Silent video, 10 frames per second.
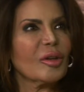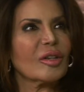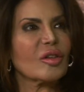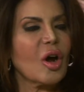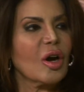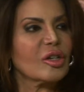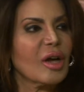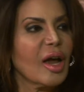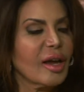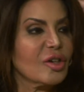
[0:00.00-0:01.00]
is harsh.
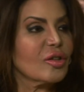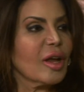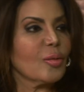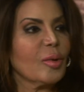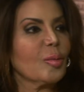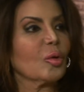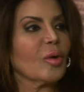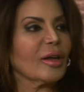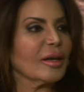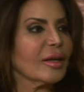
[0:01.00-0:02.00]
I actually have people
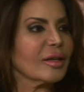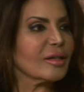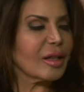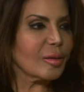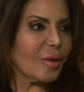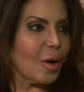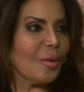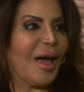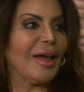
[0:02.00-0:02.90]
writing and telling me how bad